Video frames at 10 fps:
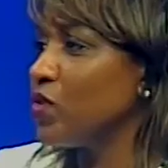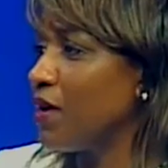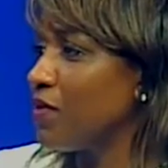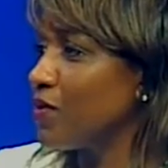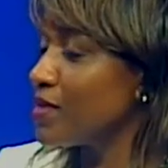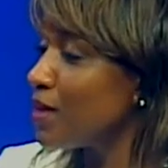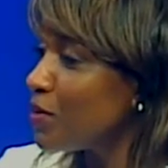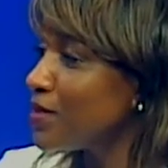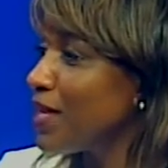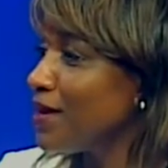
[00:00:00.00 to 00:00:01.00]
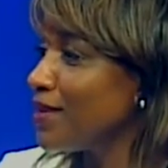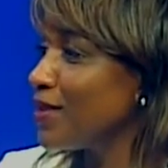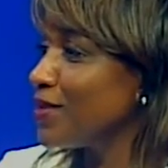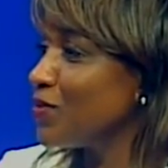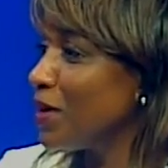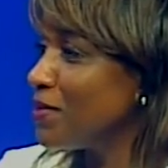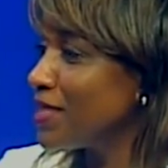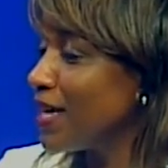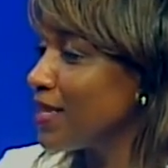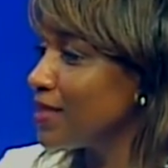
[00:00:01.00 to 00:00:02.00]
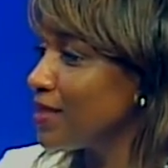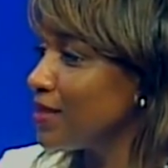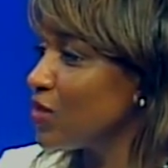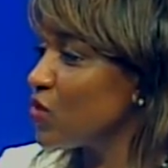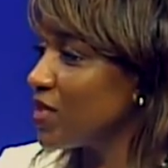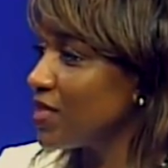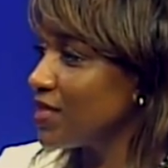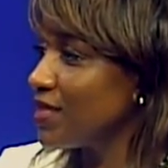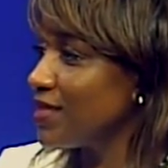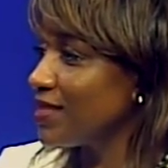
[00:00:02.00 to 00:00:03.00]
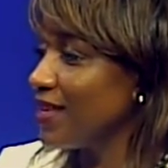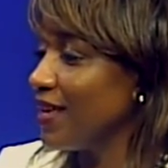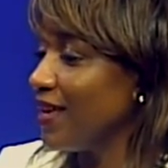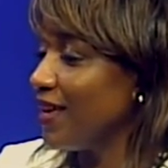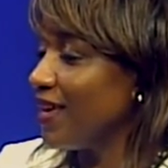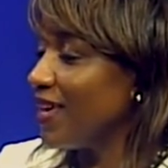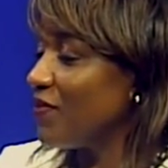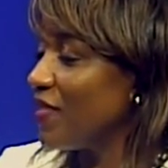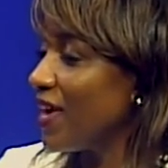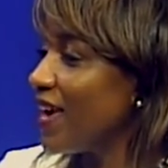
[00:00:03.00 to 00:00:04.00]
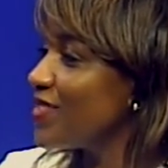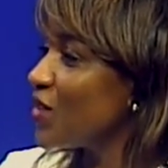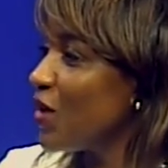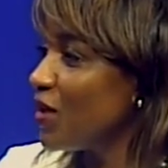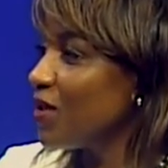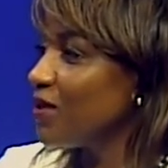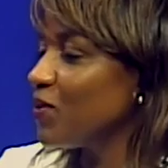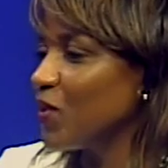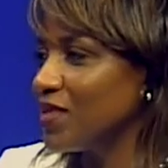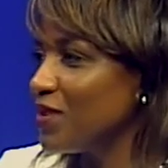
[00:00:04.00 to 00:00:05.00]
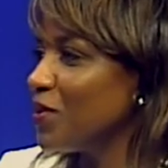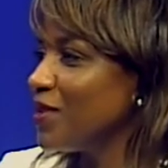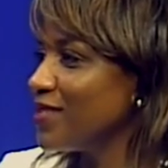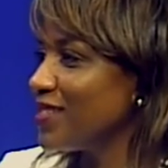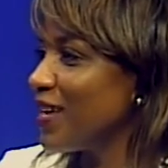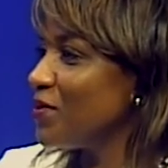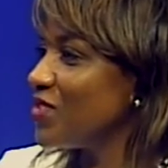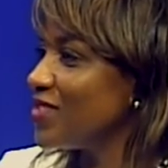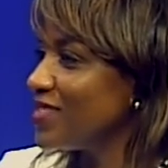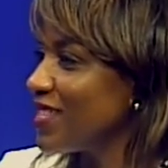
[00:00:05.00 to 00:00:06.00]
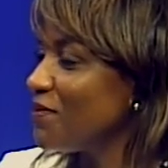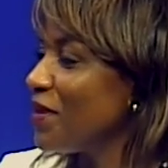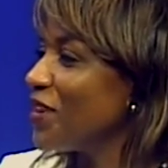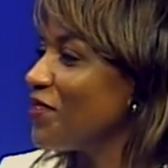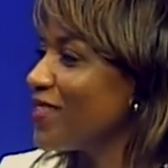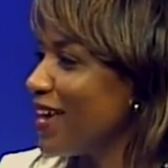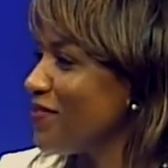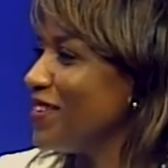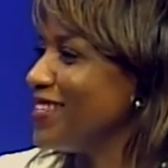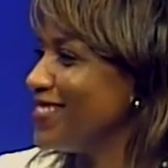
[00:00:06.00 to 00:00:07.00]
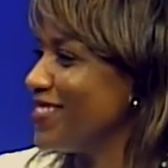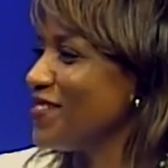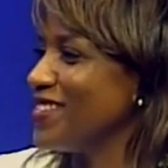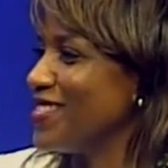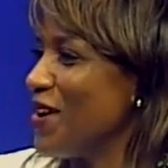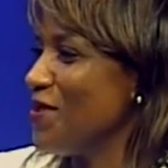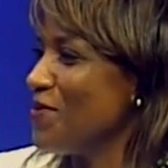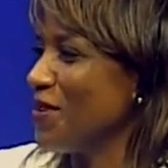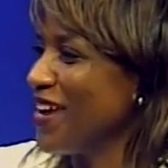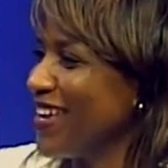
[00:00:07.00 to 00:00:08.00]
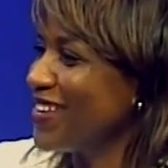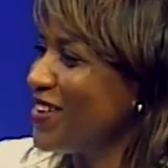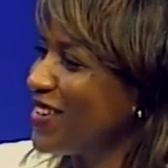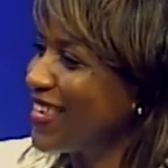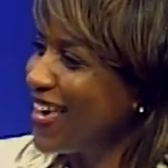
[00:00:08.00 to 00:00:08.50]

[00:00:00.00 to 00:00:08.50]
you gave those numbers out and those website addresses, because if they had to call Wendy Wilson, I would just say, make your life easier and don't bring it on campus.